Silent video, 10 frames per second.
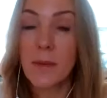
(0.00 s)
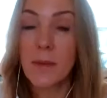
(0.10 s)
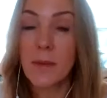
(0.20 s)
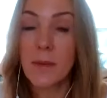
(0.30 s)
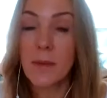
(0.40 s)

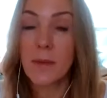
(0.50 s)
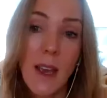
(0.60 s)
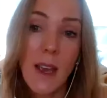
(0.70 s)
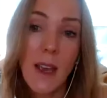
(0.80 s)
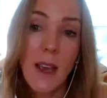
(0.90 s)

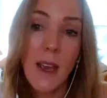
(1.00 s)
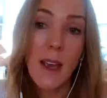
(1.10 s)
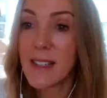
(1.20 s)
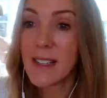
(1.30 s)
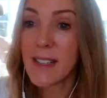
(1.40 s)

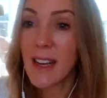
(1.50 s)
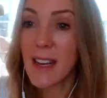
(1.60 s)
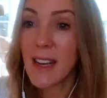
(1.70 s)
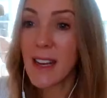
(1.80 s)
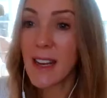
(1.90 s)

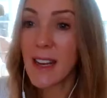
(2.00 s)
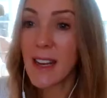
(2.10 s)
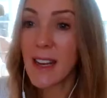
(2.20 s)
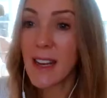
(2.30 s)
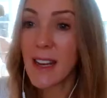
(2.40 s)
And
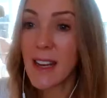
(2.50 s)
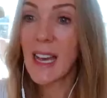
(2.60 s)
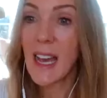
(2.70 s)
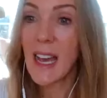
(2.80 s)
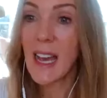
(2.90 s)

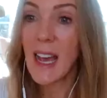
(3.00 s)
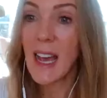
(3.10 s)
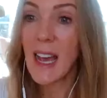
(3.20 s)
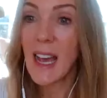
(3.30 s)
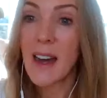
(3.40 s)
certainly
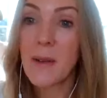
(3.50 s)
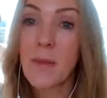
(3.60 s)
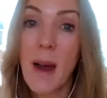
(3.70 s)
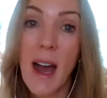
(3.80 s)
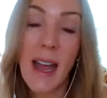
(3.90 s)

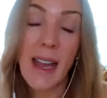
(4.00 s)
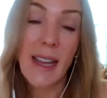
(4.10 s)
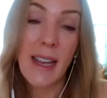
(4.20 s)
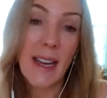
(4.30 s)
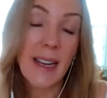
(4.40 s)

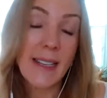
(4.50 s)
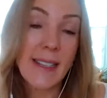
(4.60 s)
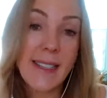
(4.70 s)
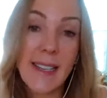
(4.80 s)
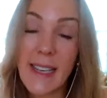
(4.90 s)

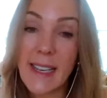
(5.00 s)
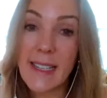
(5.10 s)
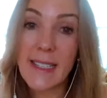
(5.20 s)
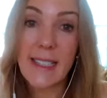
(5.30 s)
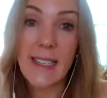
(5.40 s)
I
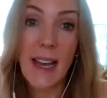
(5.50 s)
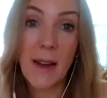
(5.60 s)
sit